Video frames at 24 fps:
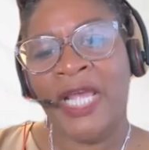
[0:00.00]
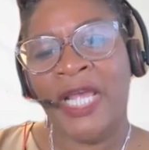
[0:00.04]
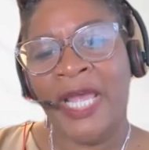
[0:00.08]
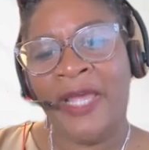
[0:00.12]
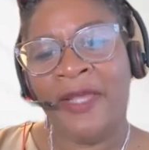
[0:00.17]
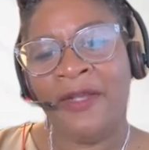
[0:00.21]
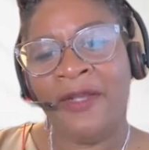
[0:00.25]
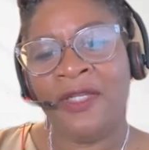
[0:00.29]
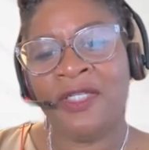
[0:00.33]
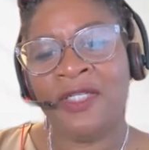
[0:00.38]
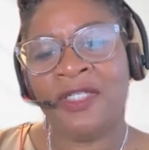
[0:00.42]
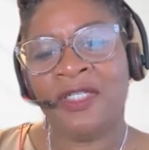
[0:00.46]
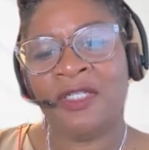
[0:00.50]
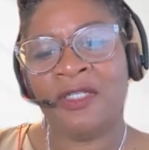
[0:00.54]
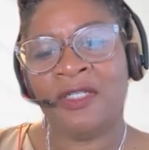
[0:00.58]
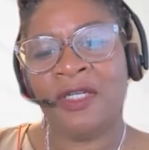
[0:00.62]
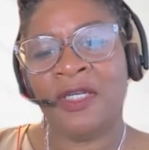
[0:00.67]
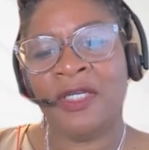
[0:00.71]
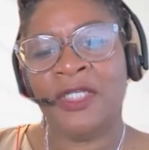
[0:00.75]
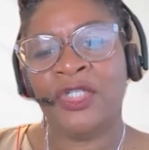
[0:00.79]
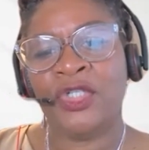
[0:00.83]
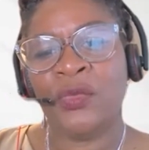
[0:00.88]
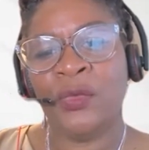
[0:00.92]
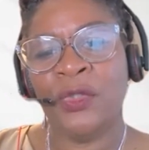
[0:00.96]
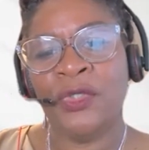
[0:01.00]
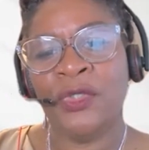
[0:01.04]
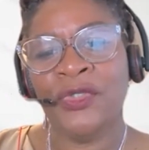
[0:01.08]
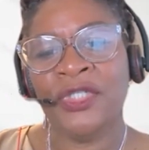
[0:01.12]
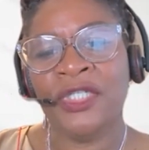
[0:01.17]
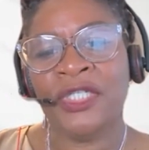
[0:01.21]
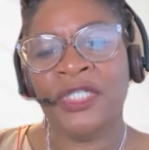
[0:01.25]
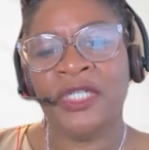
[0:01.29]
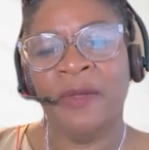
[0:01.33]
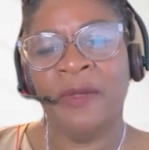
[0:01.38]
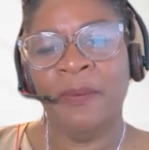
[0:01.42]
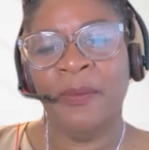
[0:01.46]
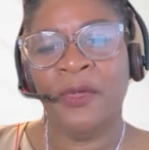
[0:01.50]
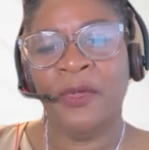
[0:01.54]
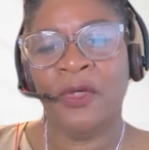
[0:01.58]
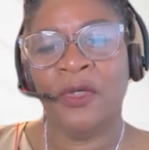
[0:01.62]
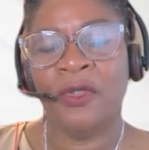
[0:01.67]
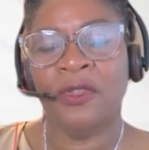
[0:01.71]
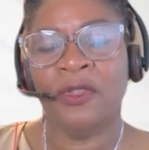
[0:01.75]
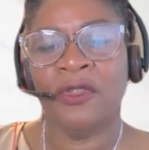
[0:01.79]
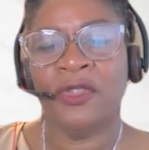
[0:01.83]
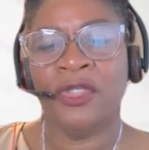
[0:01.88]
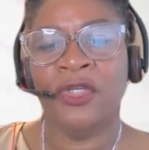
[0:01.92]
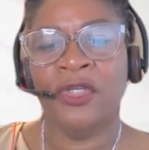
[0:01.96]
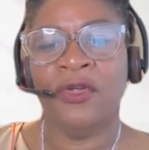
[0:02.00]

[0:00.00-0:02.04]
And it's real simple.